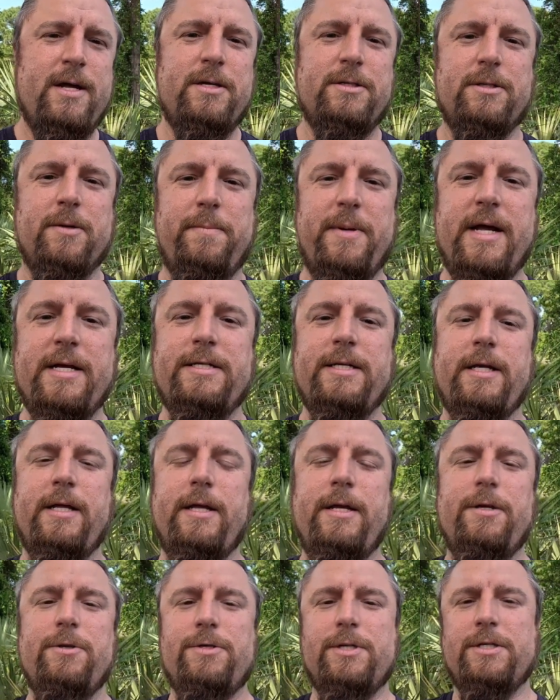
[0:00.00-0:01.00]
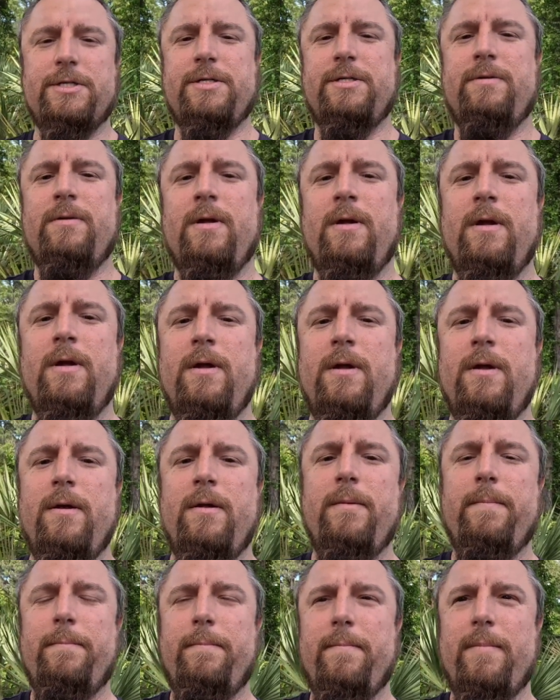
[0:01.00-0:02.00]
So basically you just
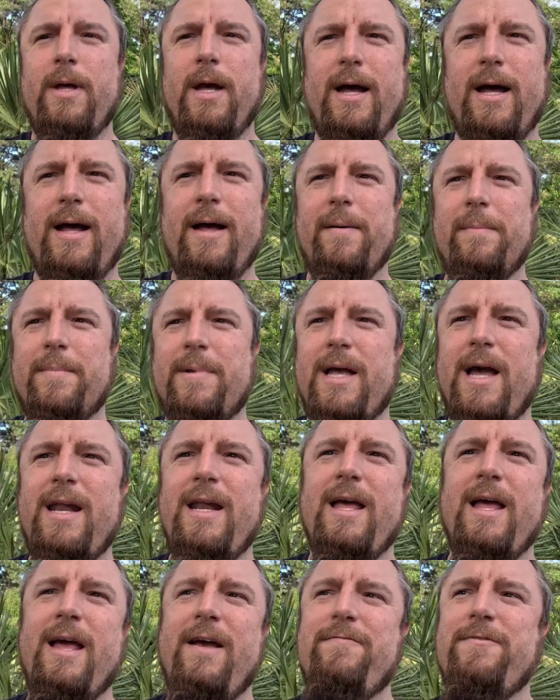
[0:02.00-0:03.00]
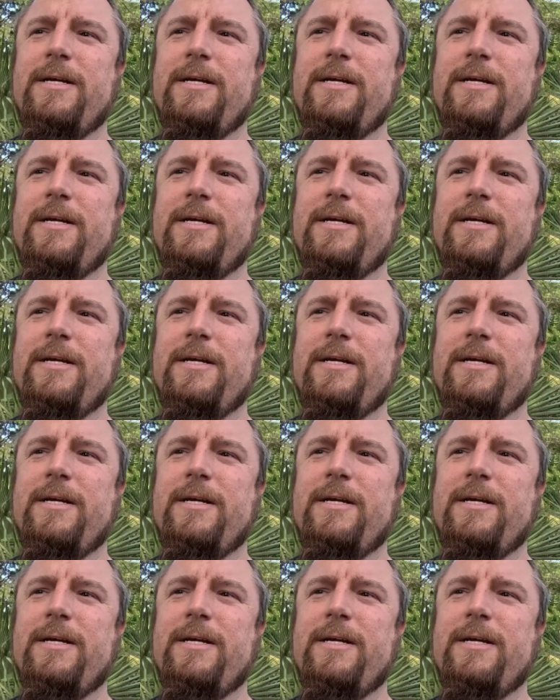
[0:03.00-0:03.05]
kind of have